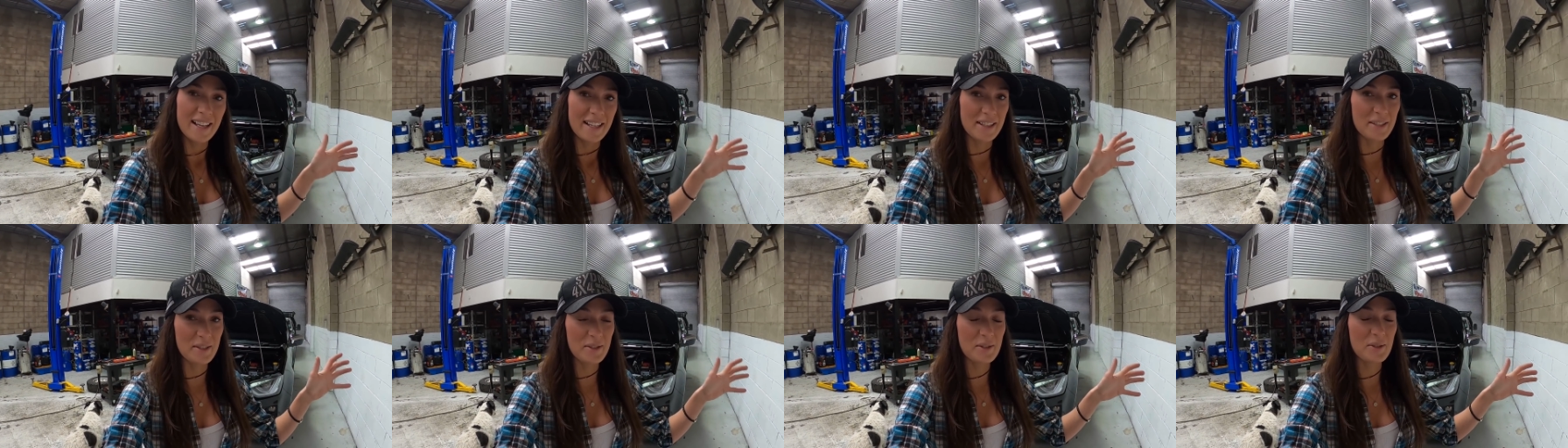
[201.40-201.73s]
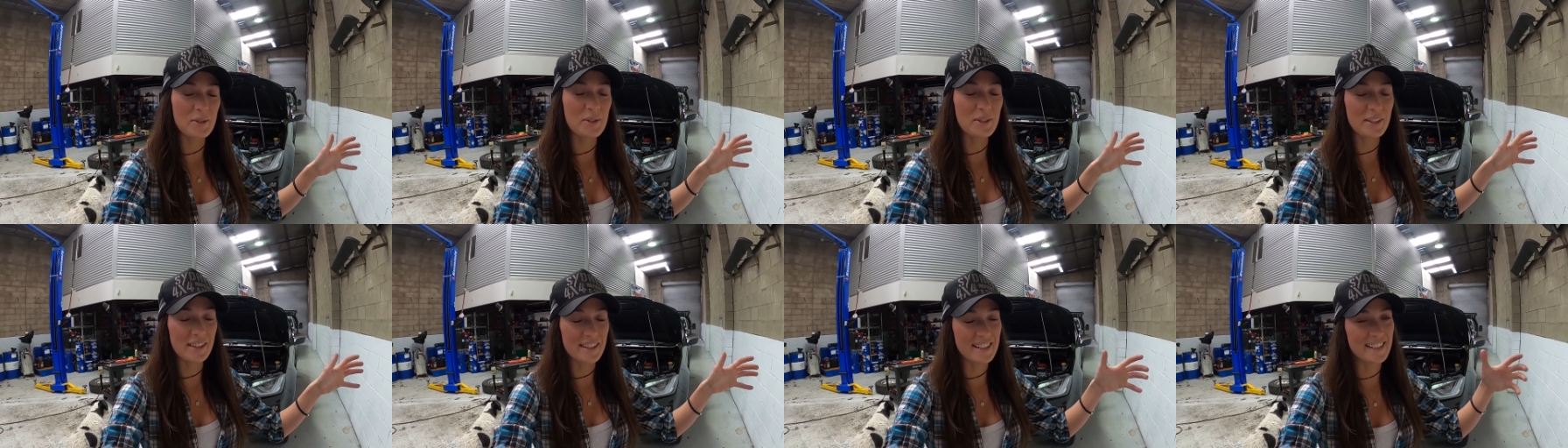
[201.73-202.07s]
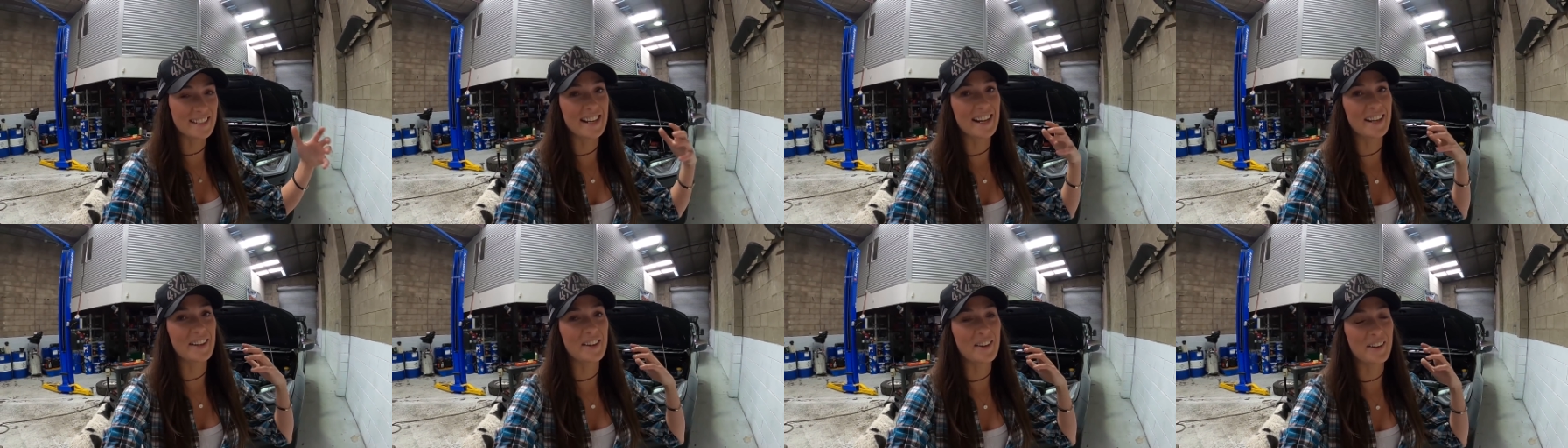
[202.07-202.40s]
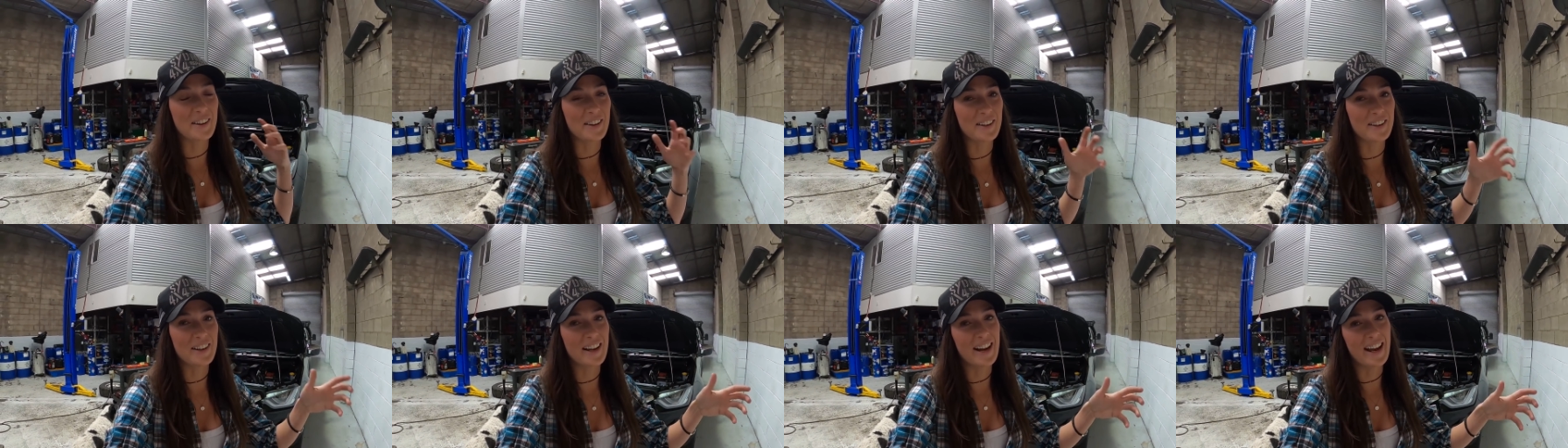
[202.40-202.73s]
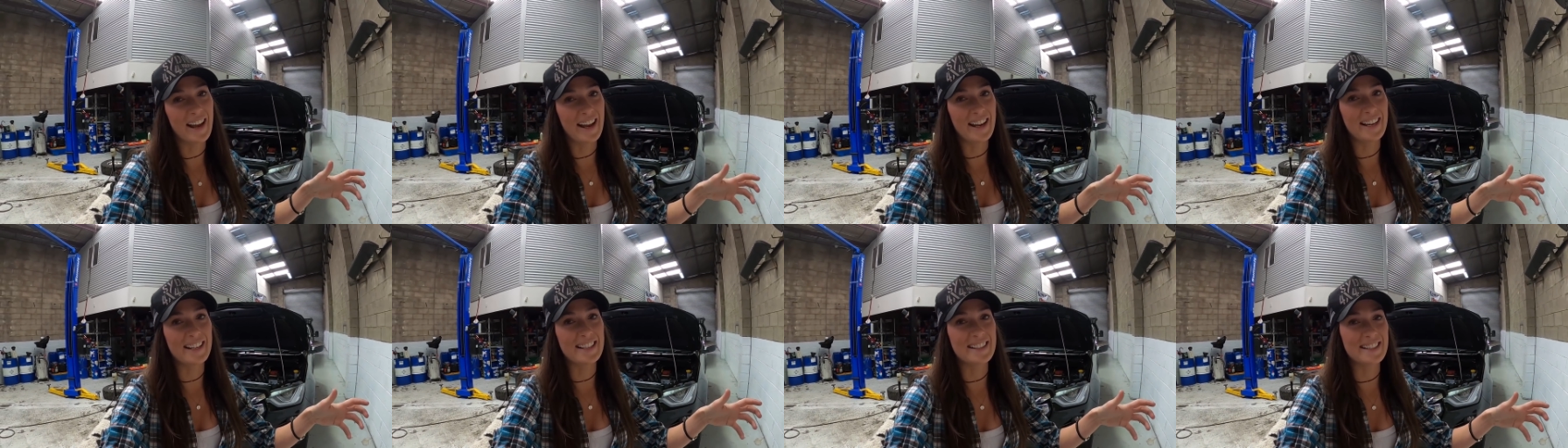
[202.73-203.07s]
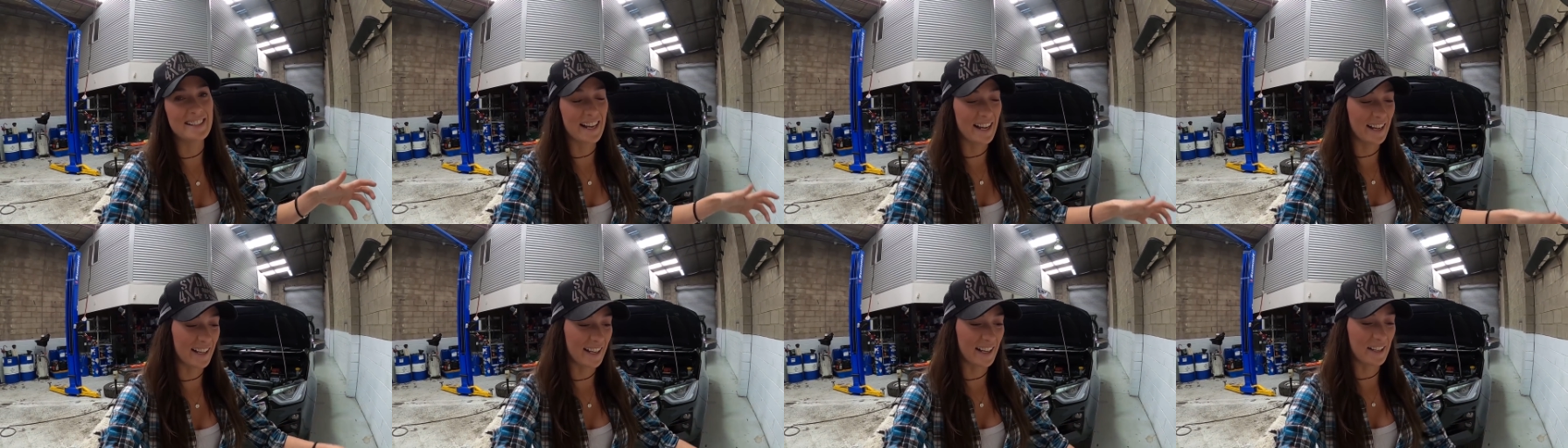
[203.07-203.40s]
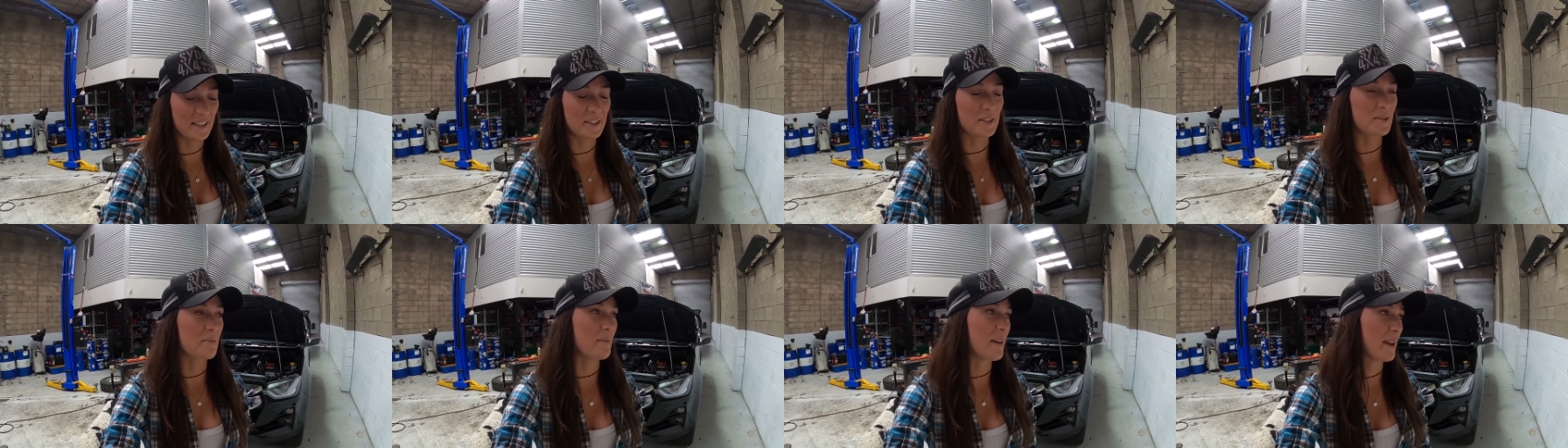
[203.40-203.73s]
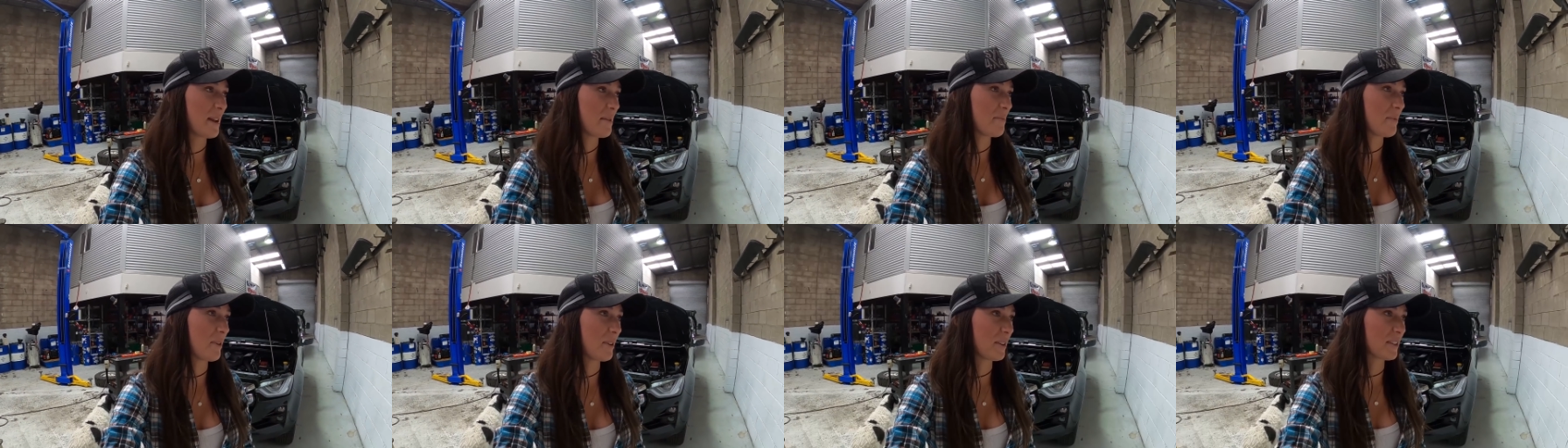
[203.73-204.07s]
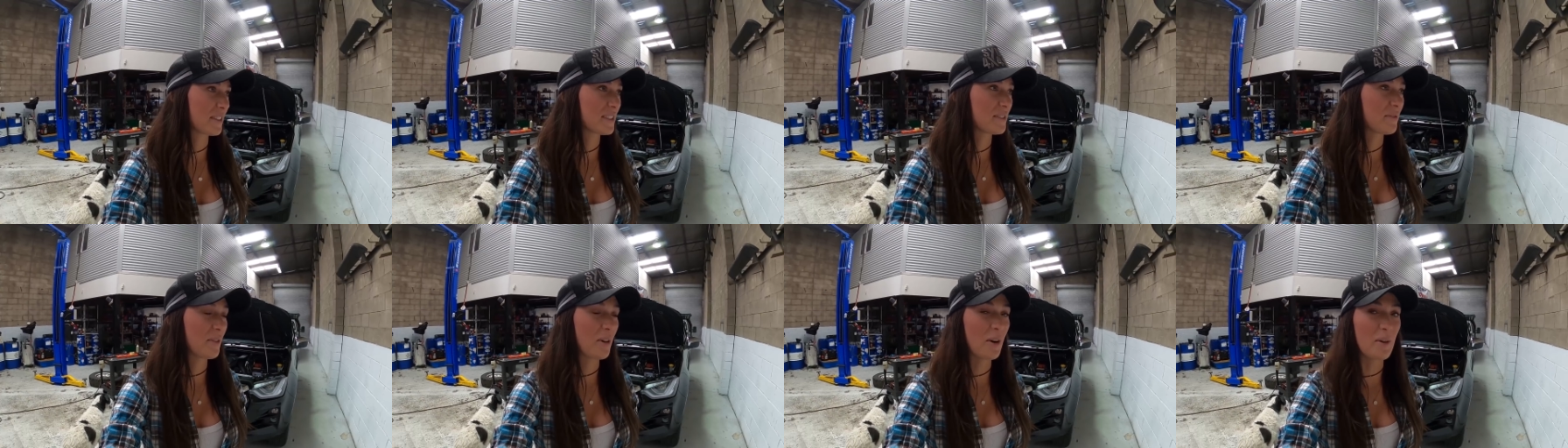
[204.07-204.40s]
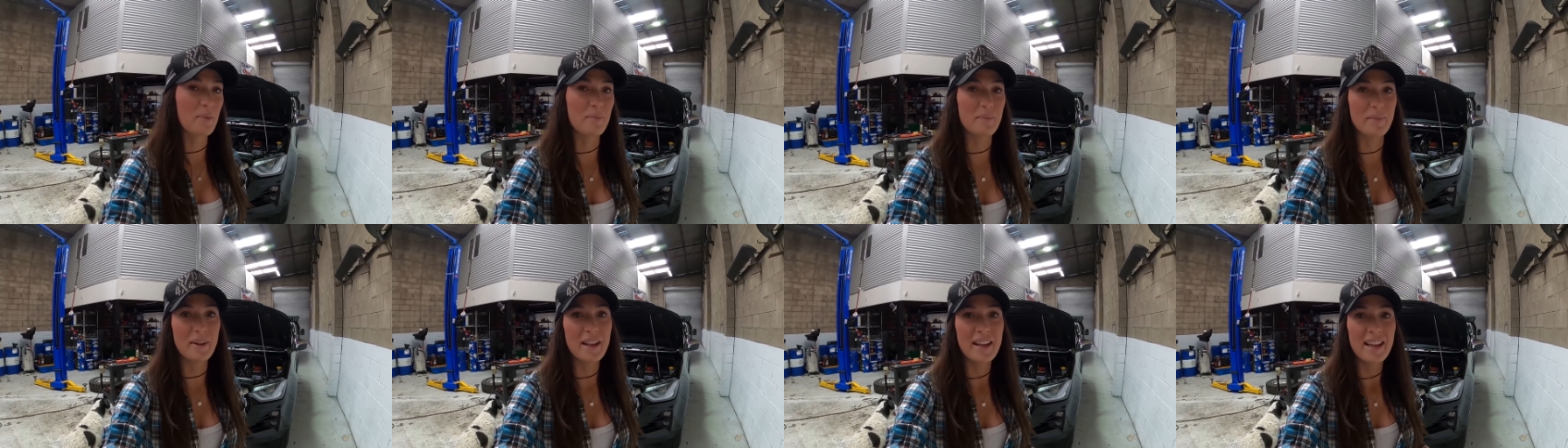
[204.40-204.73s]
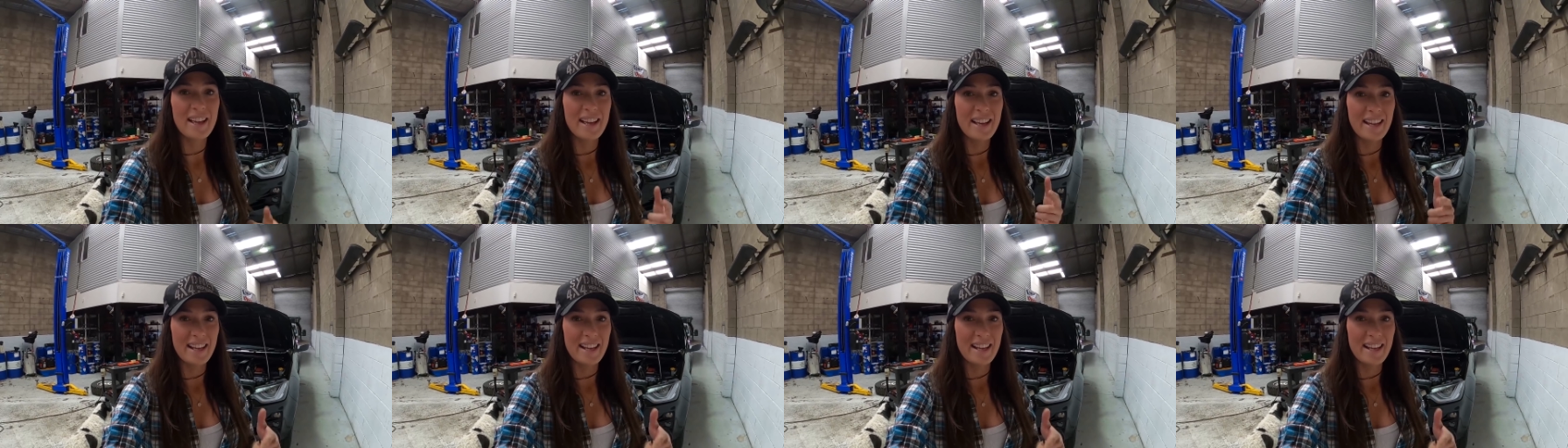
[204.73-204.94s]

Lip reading: installing the Dyno and our custom Airbox from